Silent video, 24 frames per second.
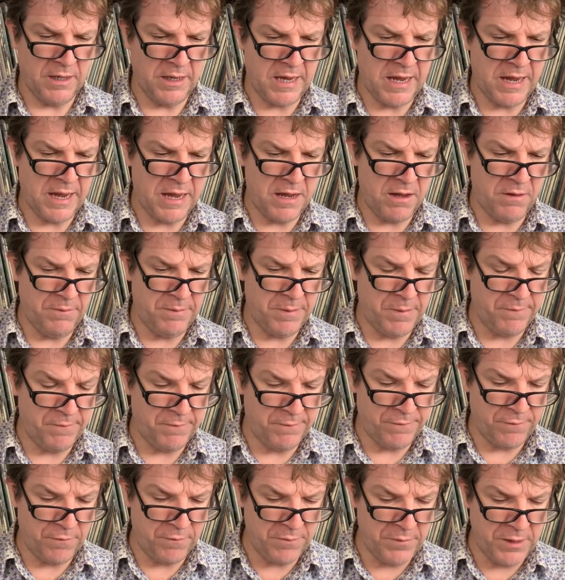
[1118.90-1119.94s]
album
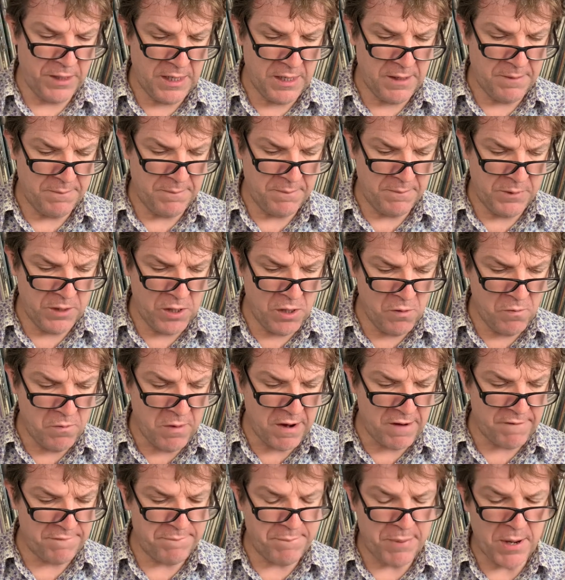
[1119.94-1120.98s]
from the new
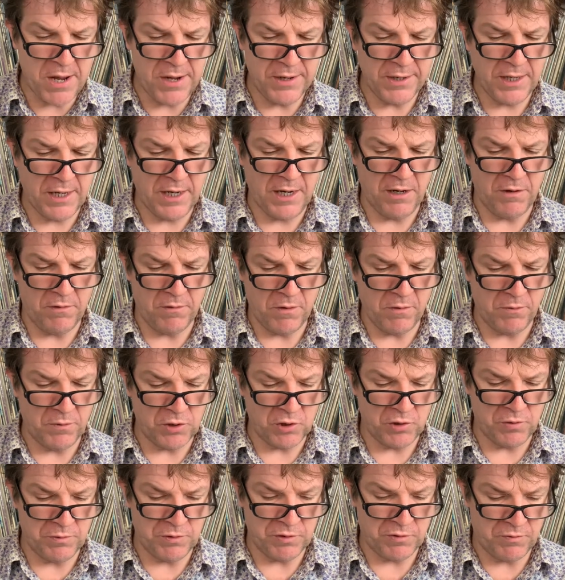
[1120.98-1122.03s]
wave punk era,
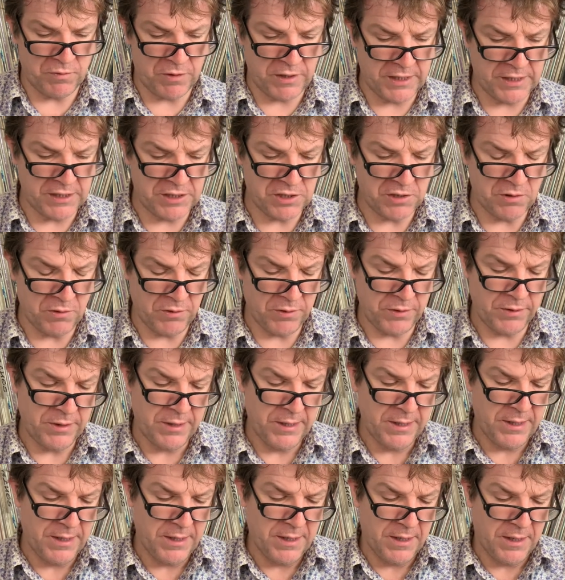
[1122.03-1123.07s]
which was released on
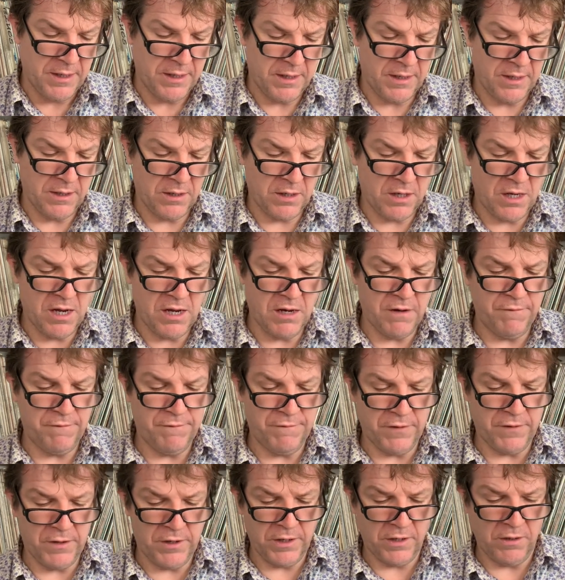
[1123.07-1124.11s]
uh, coloured
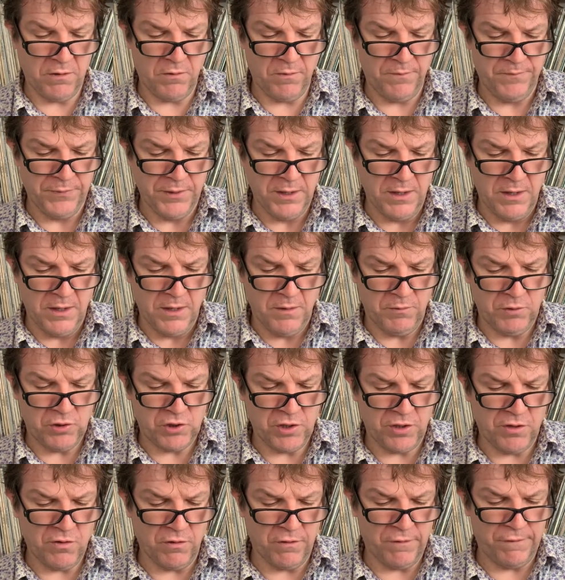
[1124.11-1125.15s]
vinyl, which I
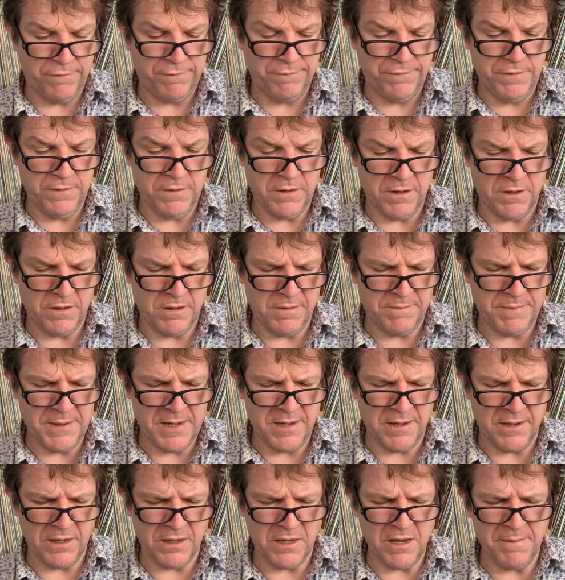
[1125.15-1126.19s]
got a few uh, about
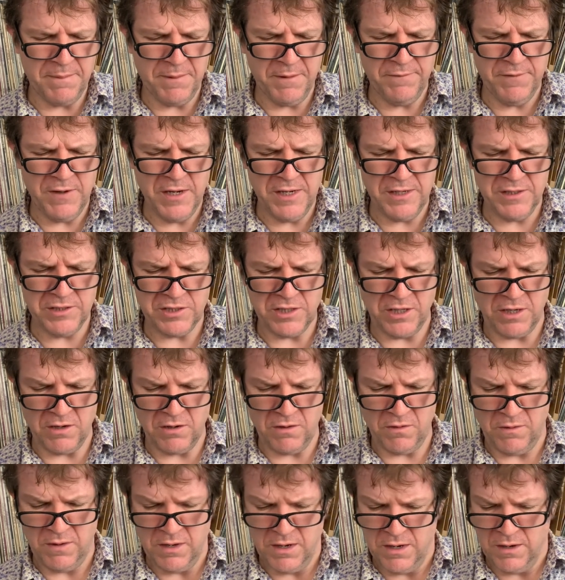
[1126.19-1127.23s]
a couple of years
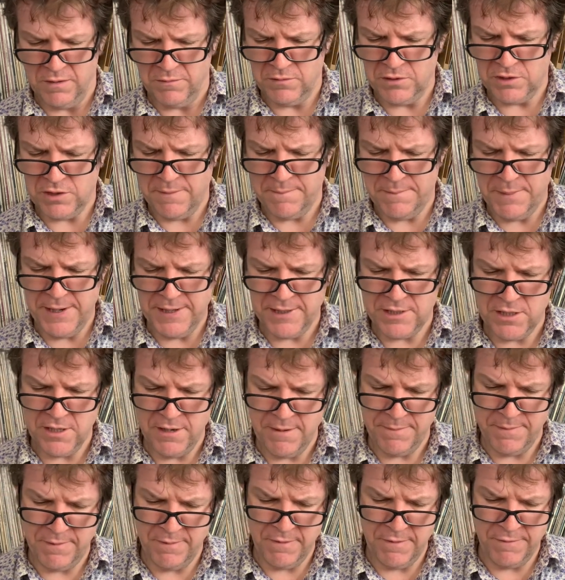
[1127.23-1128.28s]
ago, was I picked
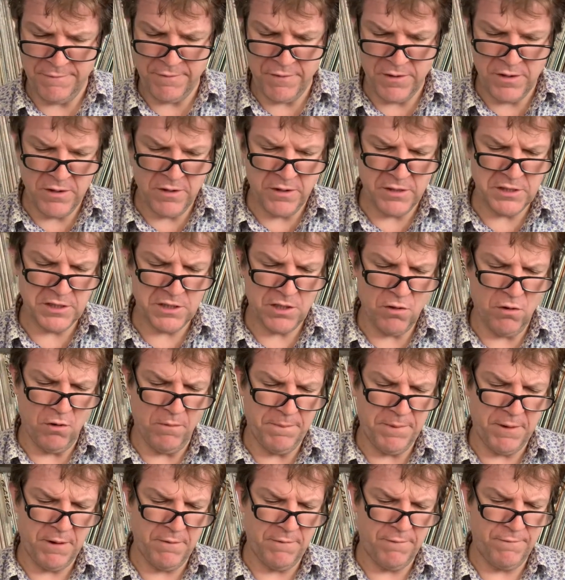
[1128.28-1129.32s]
up a, a very nice
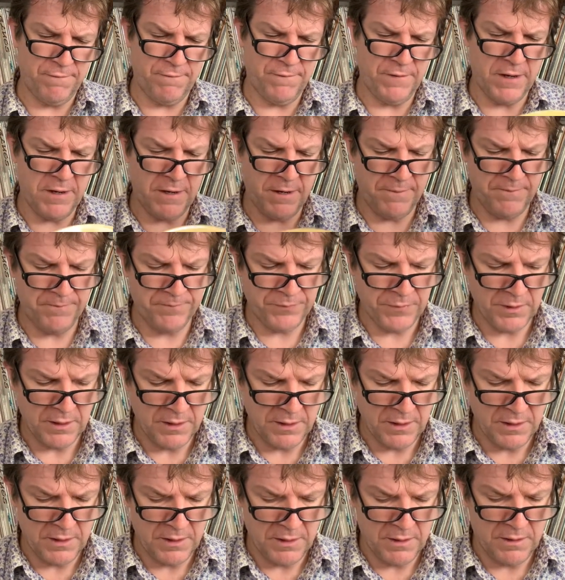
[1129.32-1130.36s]
copy of um,
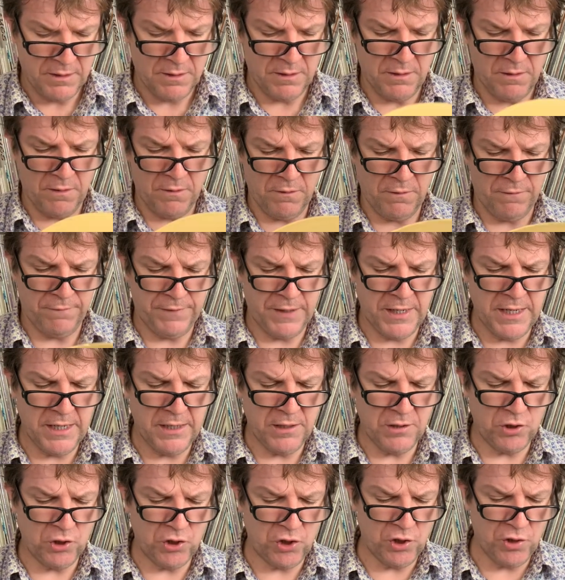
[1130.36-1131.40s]
of
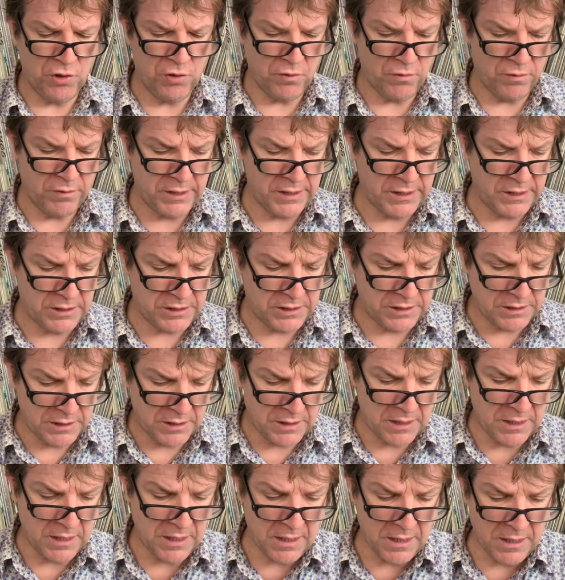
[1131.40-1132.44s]
Ian Dury's
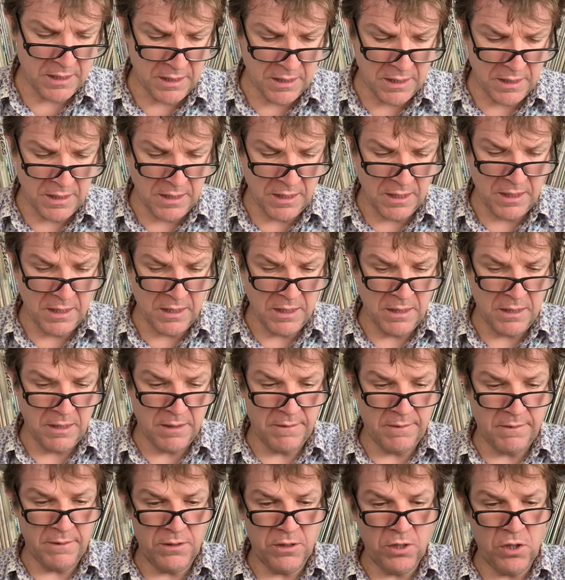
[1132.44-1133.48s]
uh,
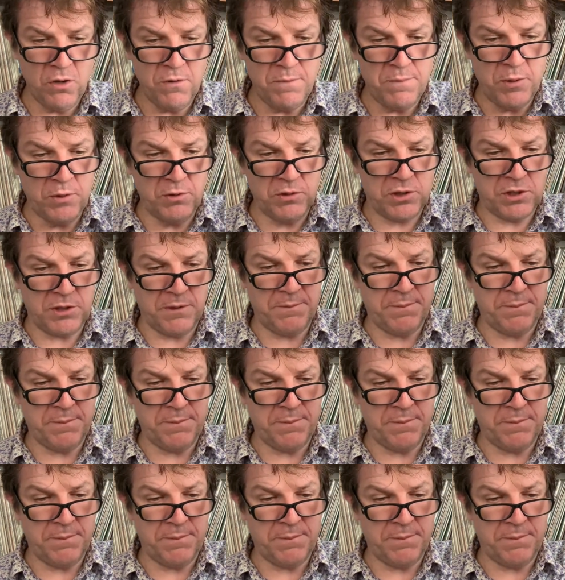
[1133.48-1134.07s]
new boots and